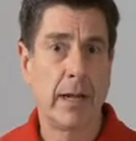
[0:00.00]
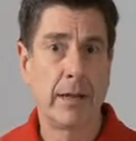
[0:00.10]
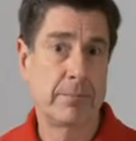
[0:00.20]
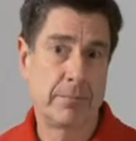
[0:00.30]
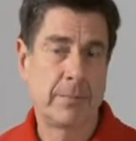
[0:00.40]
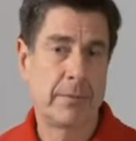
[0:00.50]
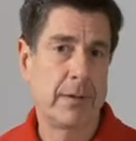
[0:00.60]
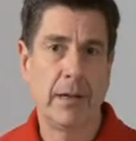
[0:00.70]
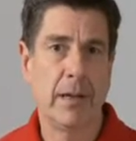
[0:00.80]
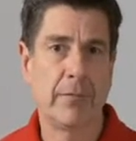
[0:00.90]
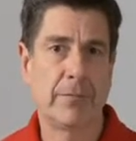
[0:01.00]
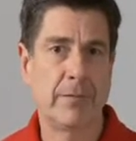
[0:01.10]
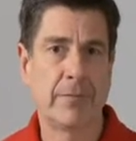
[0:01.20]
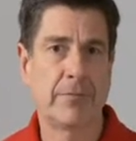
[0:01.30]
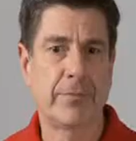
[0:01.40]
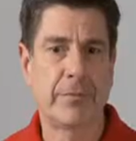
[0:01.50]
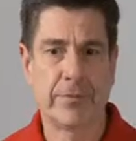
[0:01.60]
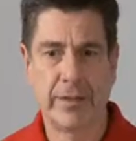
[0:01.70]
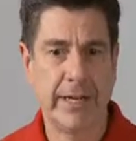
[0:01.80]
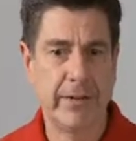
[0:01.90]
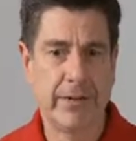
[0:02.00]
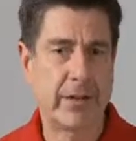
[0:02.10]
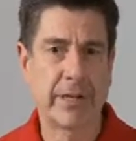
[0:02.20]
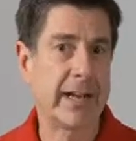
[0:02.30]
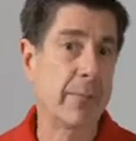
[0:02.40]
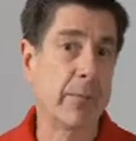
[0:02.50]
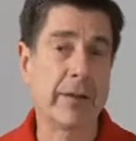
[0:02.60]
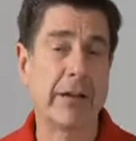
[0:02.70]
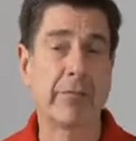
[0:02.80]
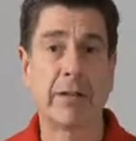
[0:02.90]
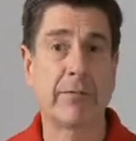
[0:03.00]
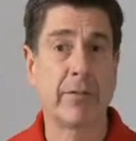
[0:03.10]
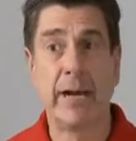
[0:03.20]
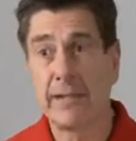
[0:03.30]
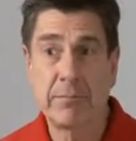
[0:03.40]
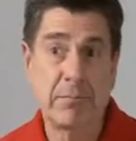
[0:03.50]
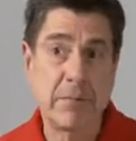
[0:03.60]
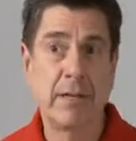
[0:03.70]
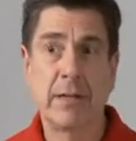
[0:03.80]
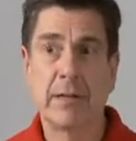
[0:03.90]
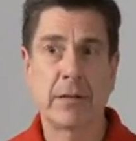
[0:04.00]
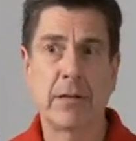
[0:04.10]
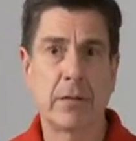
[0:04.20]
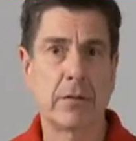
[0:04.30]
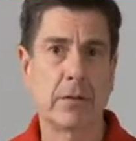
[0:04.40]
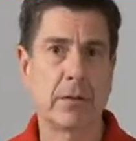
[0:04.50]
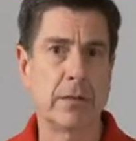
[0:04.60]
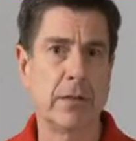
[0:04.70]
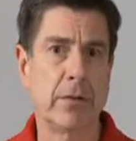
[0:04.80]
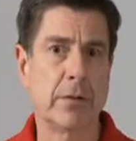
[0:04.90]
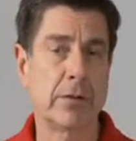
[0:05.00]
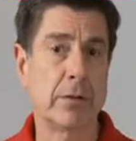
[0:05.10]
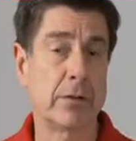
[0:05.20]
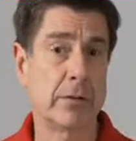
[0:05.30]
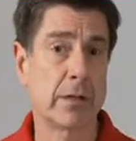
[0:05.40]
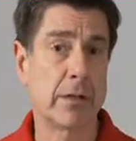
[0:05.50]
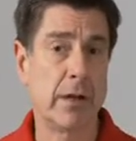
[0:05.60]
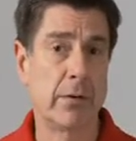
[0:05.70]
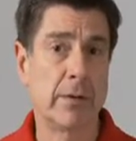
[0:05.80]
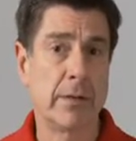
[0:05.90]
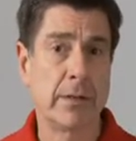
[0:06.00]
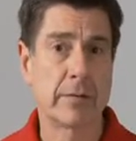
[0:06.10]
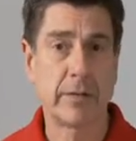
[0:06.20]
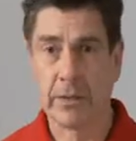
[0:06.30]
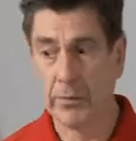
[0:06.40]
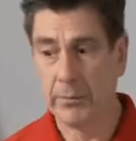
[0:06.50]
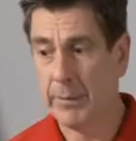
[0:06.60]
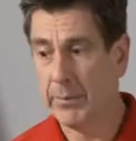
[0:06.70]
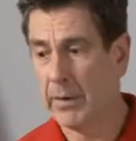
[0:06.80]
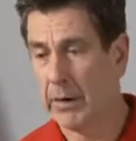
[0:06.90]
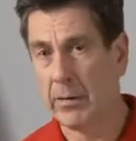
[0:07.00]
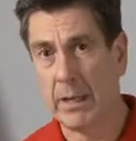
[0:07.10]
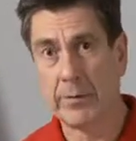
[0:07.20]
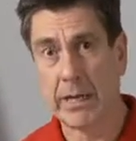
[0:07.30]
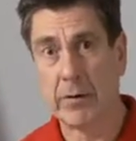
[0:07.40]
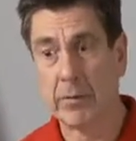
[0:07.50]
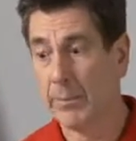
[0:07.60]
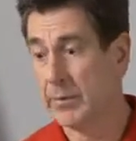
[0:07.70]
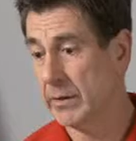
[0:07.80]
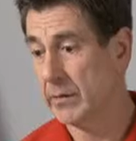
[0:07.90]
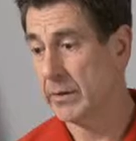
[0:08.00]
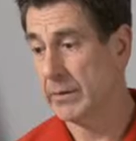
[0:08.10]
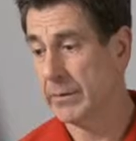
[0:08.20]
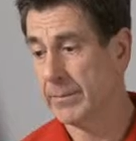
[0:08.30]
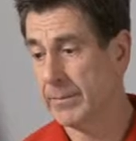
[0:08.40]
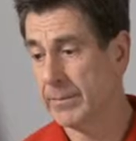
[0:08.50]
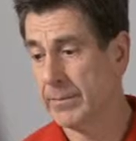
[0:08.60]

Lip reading: And if the scene doesn't get any more dangerous after that, then good, you're good to go. As I say, good people are allowed to carry weapons in this country.